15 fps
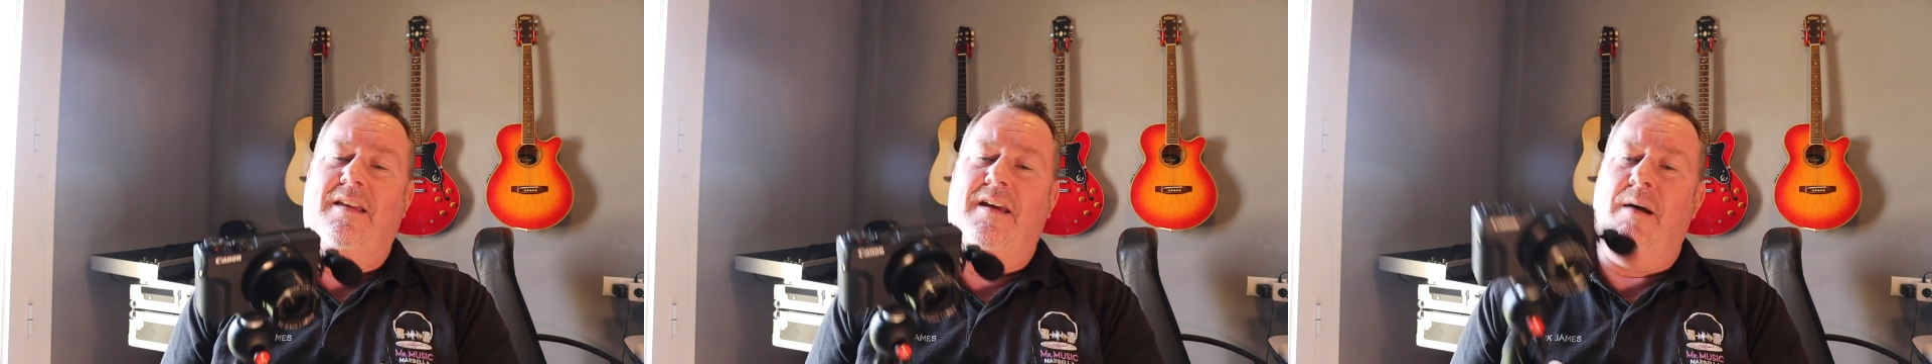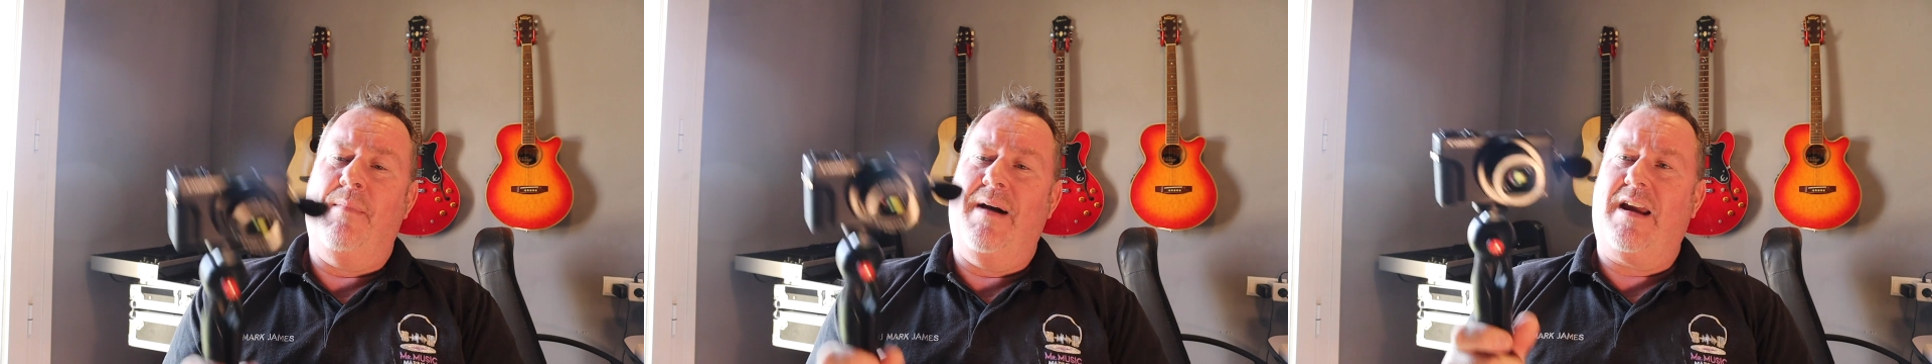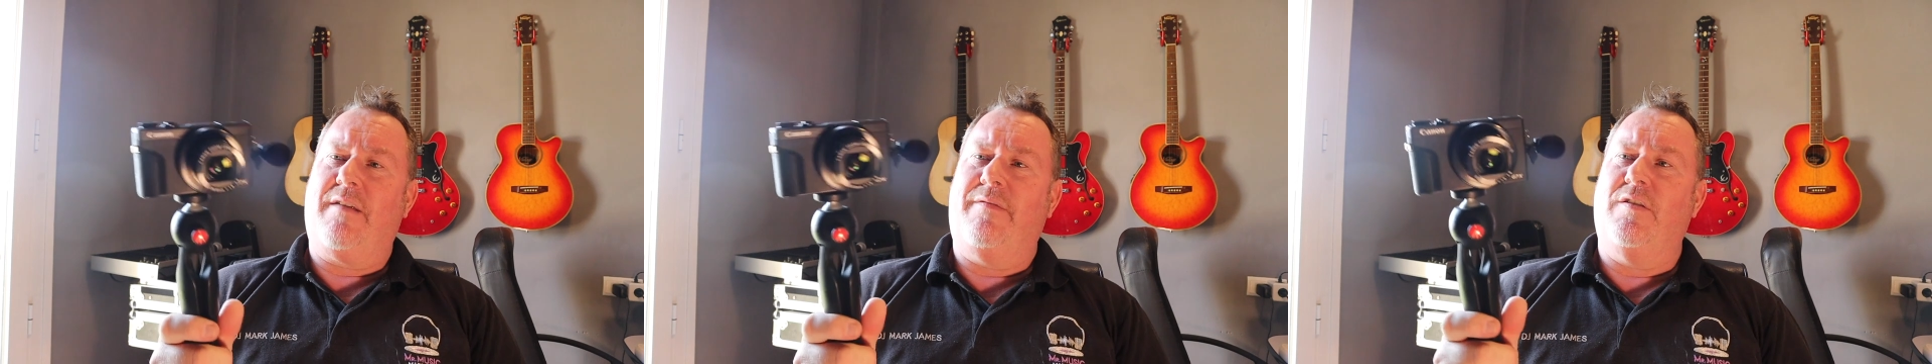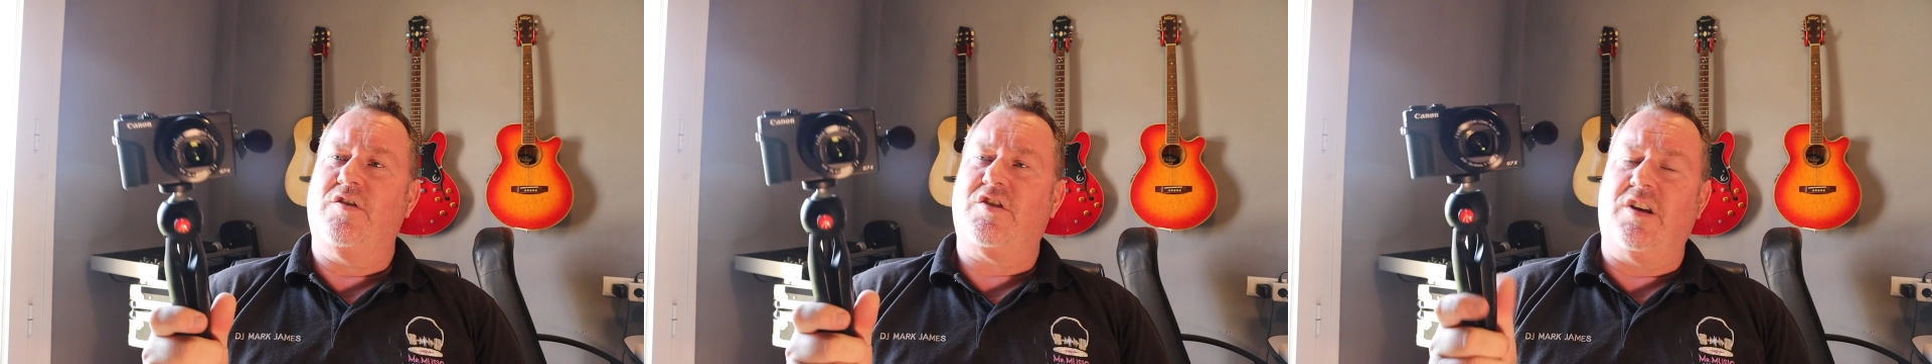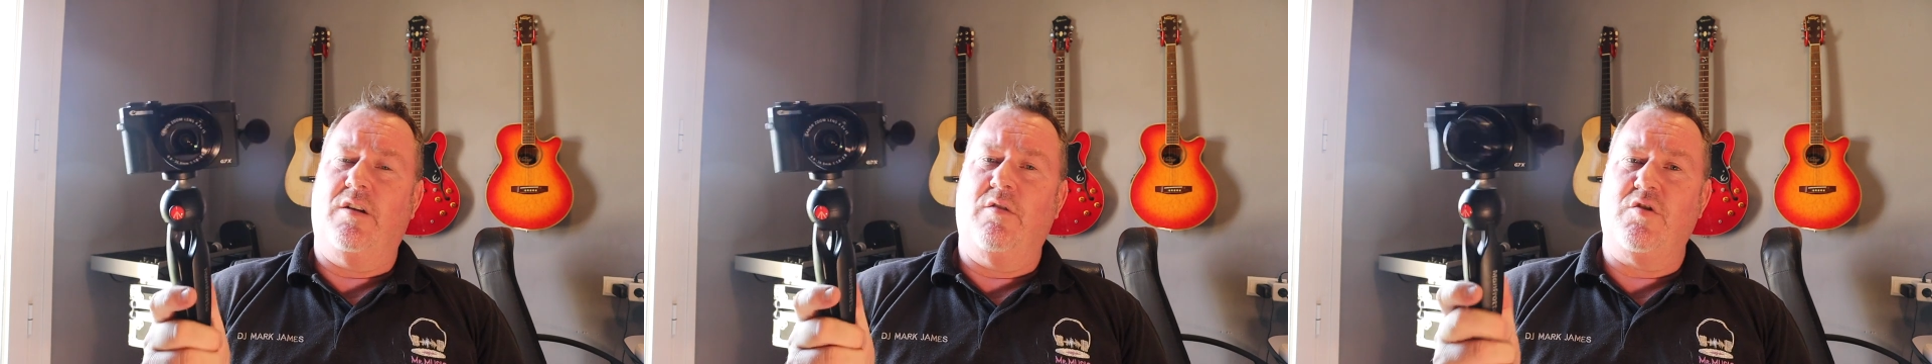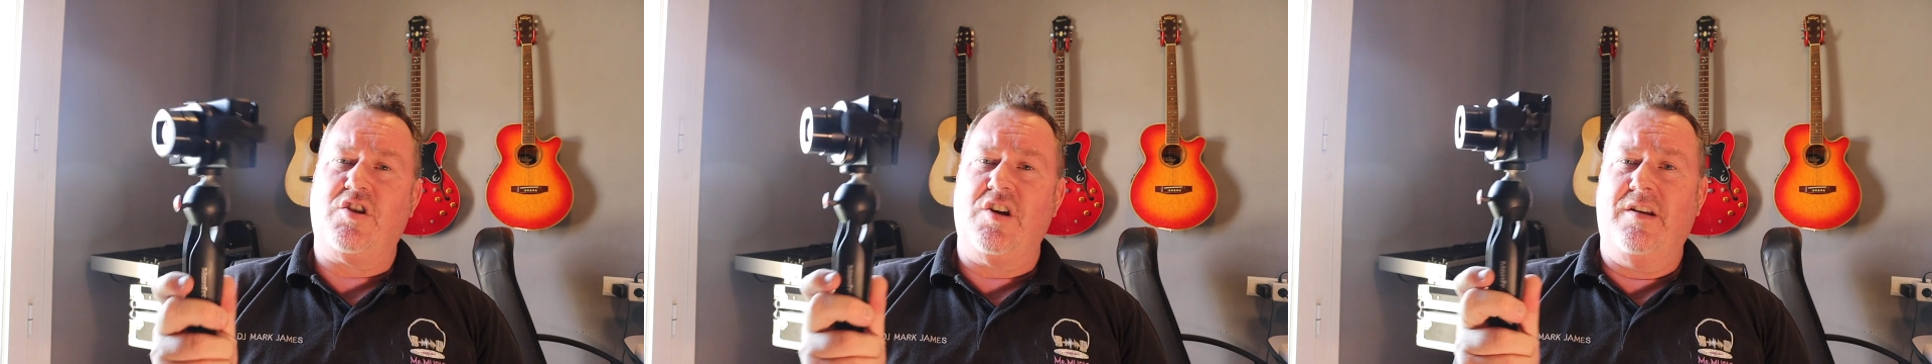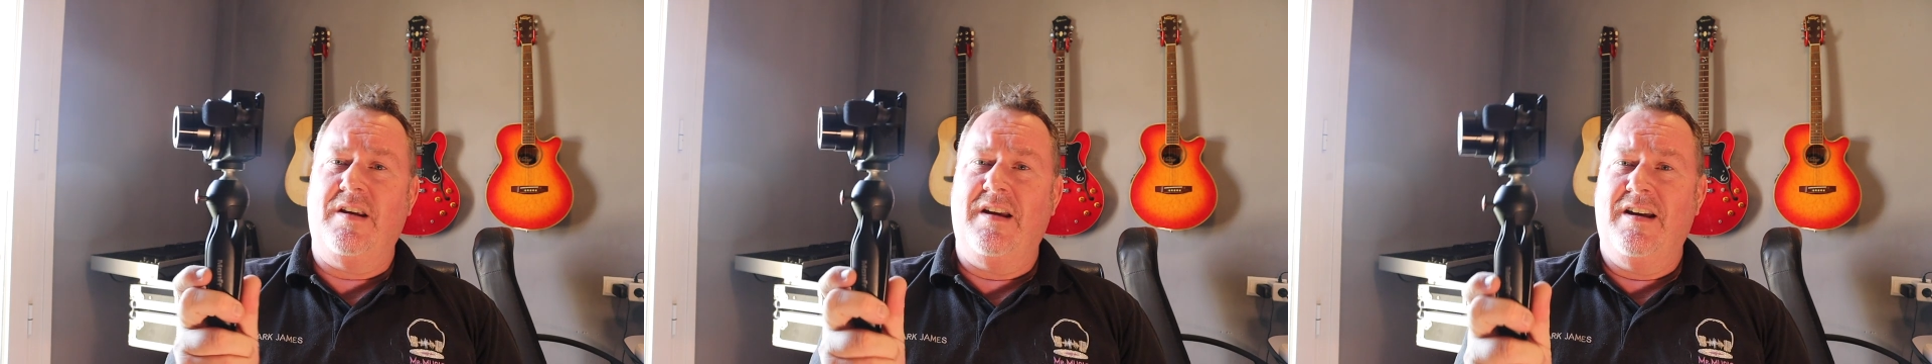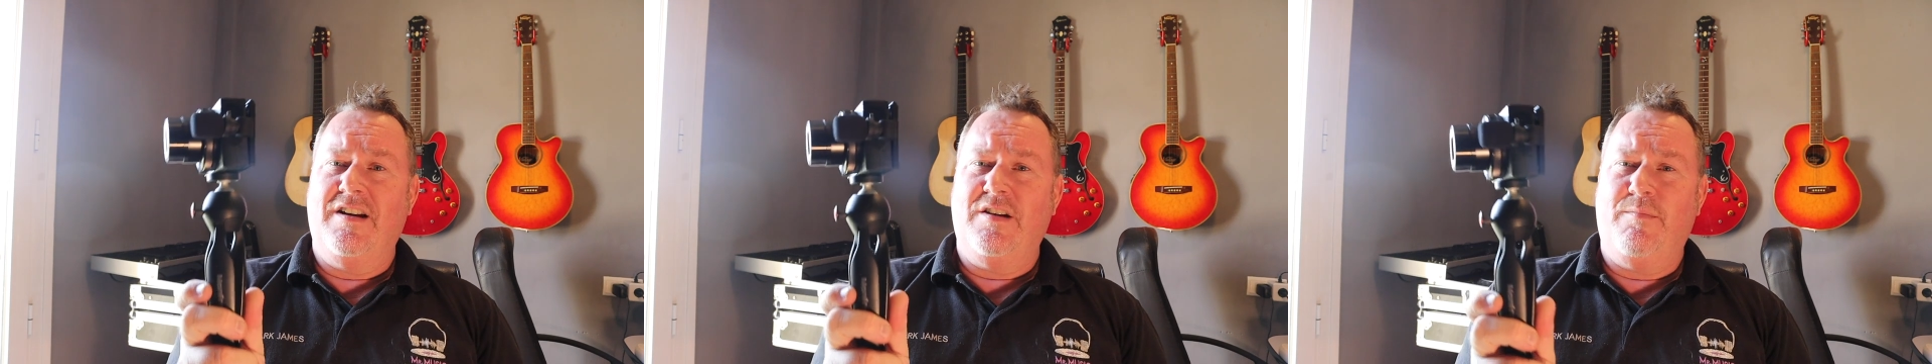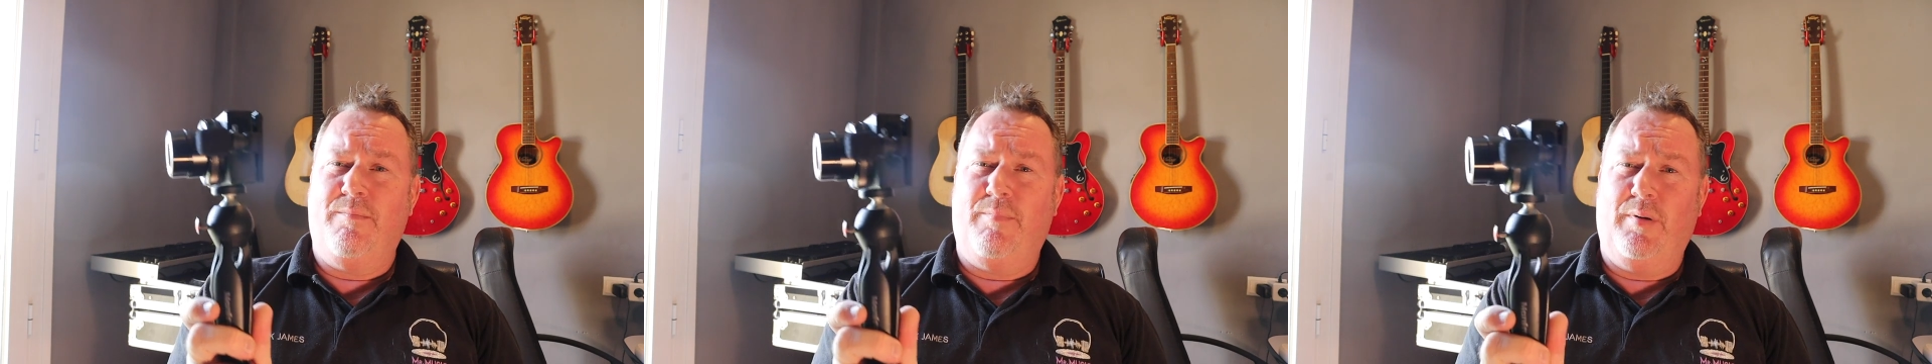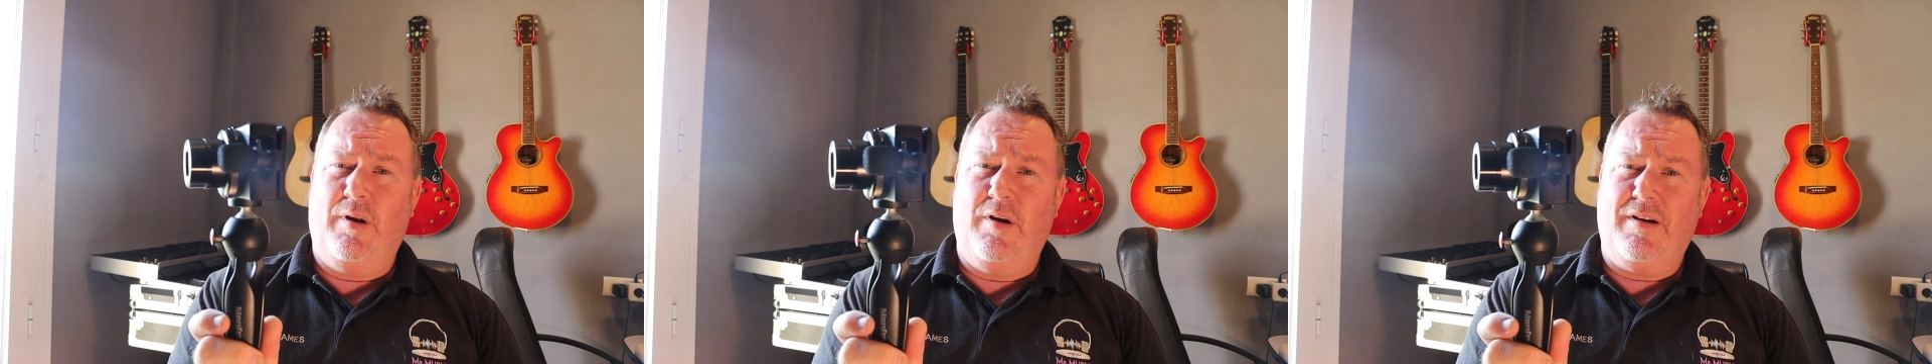a microphone solution
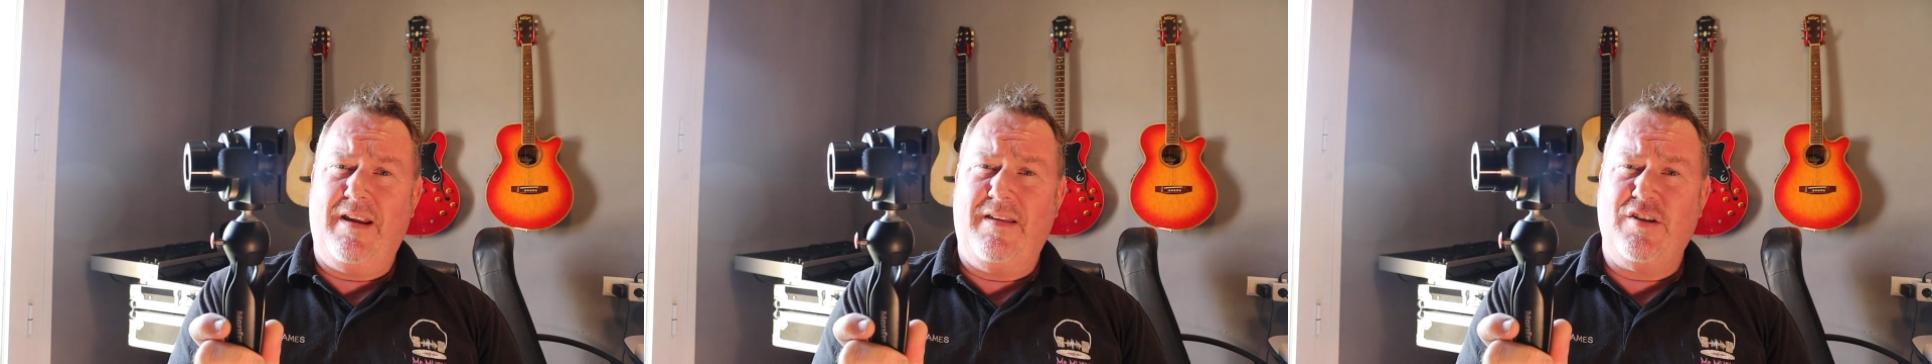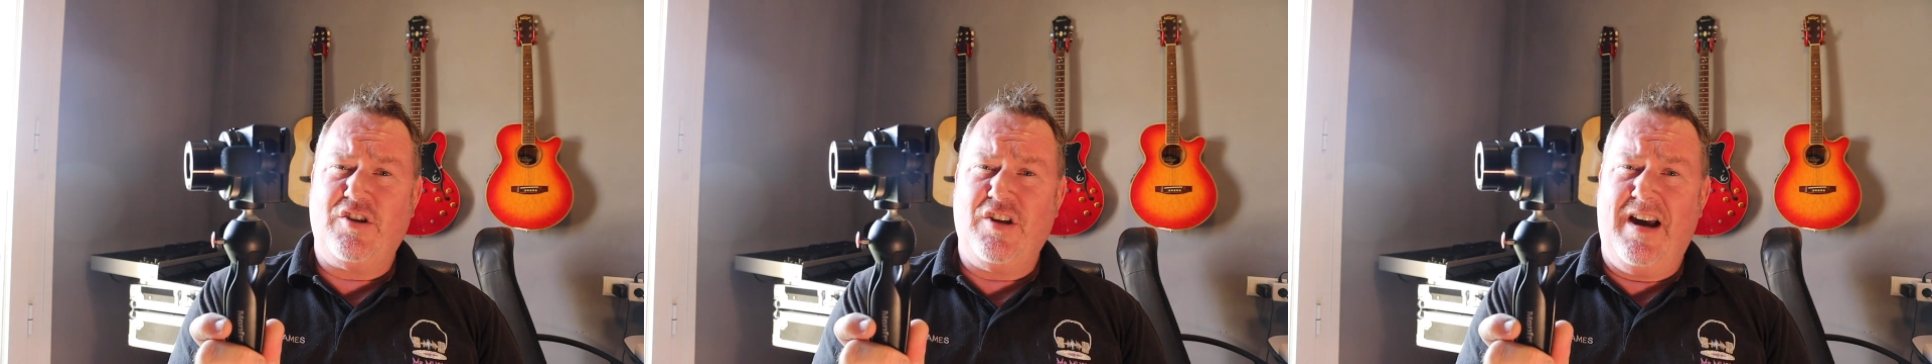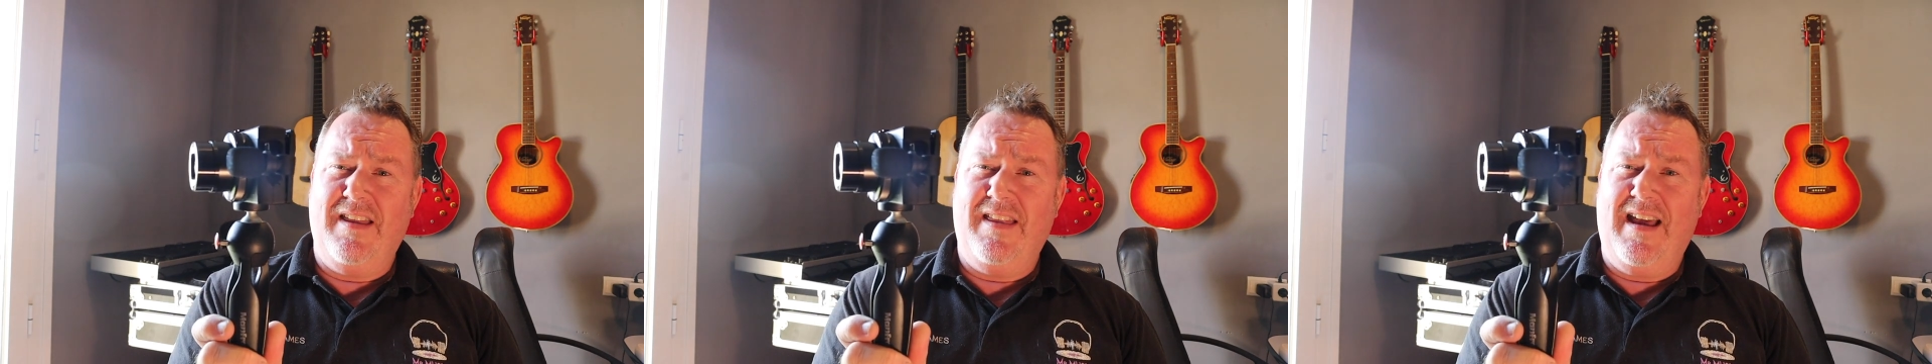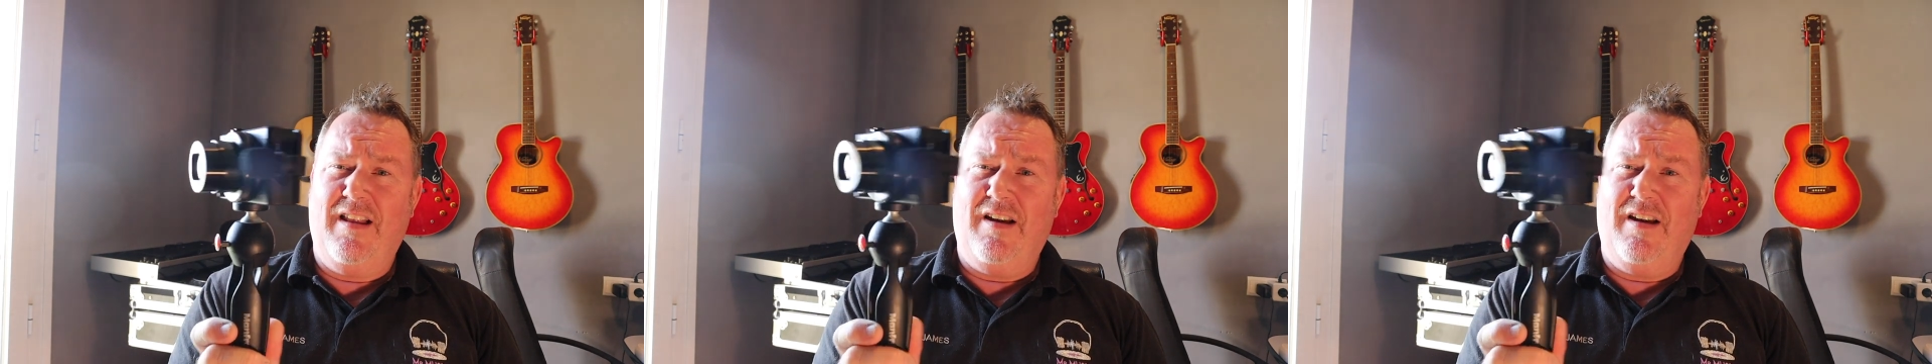plugged in the side there.